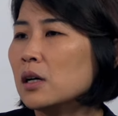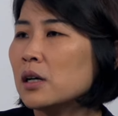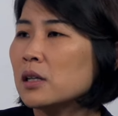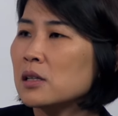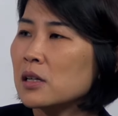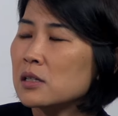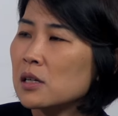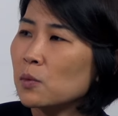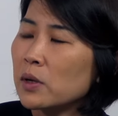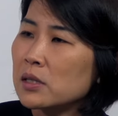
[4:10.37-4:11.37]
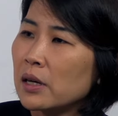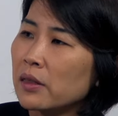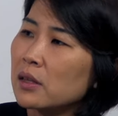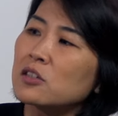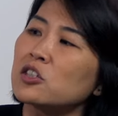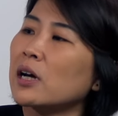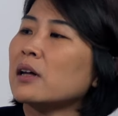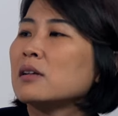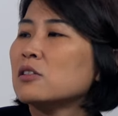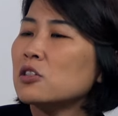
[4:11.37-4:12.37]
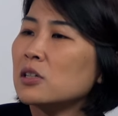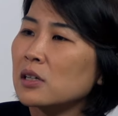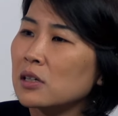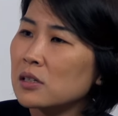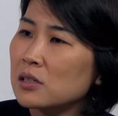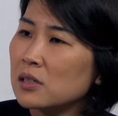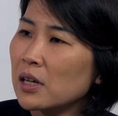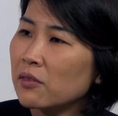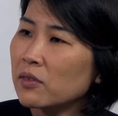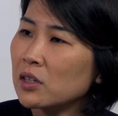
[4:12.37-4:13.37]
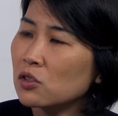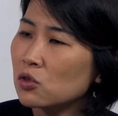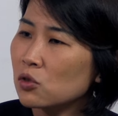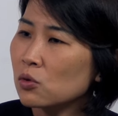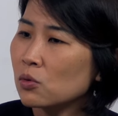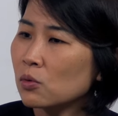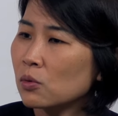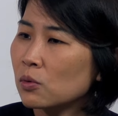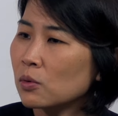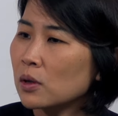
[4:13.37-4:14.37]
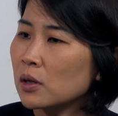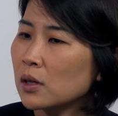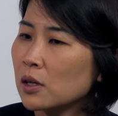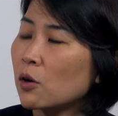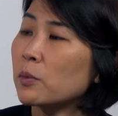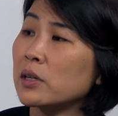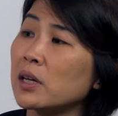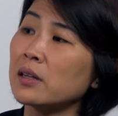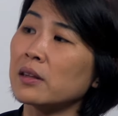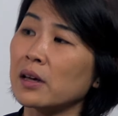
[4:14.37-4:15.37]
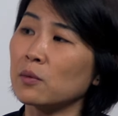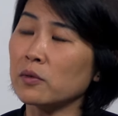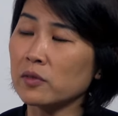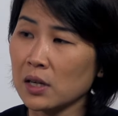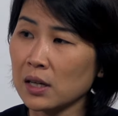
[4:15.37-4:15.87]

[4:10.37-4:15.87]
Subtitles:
in some ways, I think the challenge is having to communicate that with the